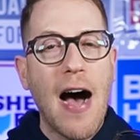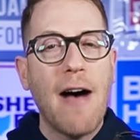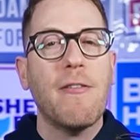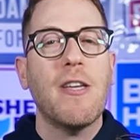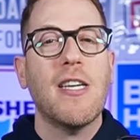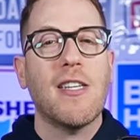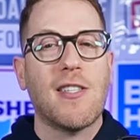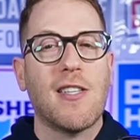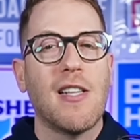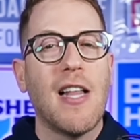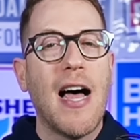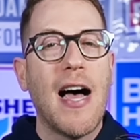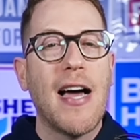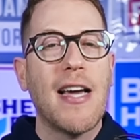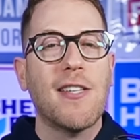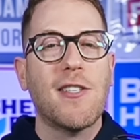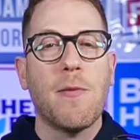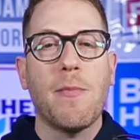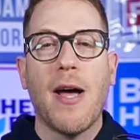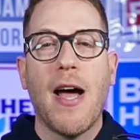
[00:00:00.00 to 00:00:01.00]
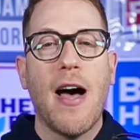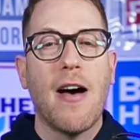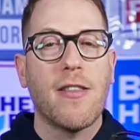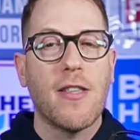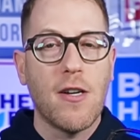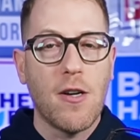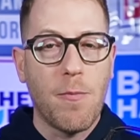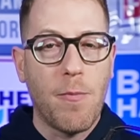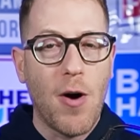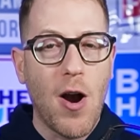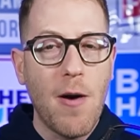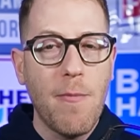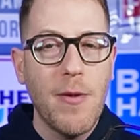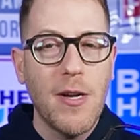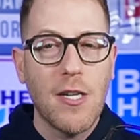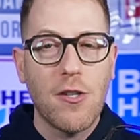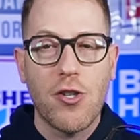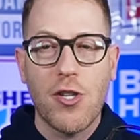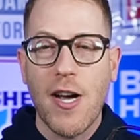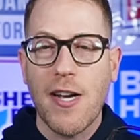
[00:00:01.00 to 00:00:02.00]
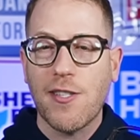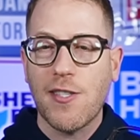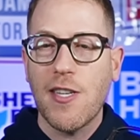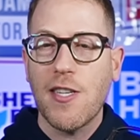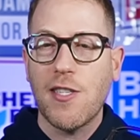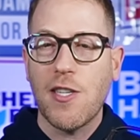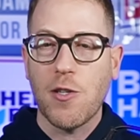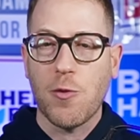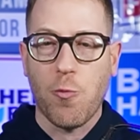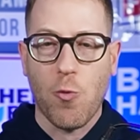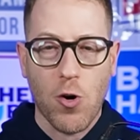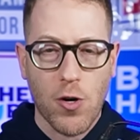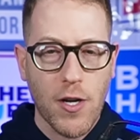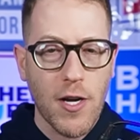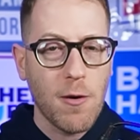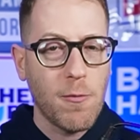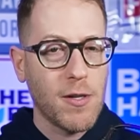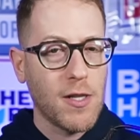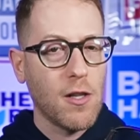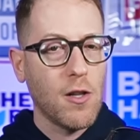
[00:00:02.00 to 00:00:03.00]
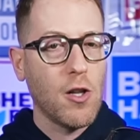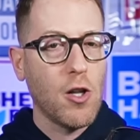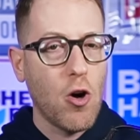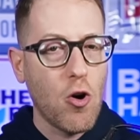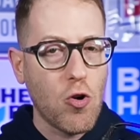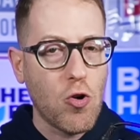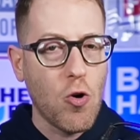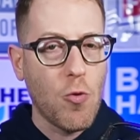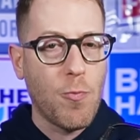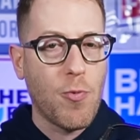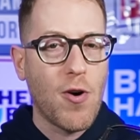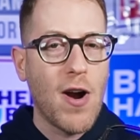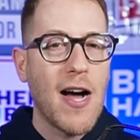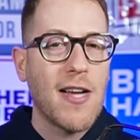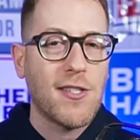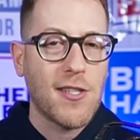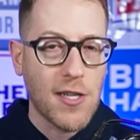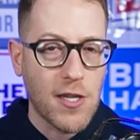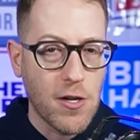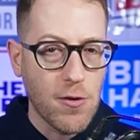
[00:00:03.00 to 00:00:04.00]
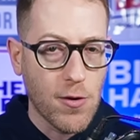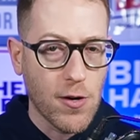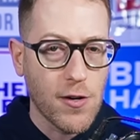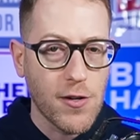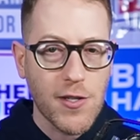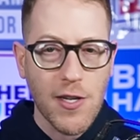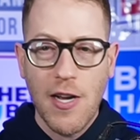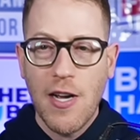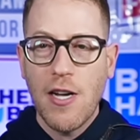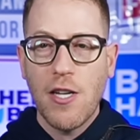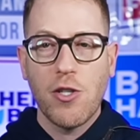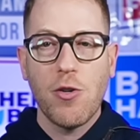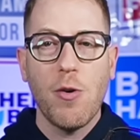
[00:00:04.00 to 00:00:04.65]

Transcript: obvious lies about how the Department of Justice is working with local prosecutors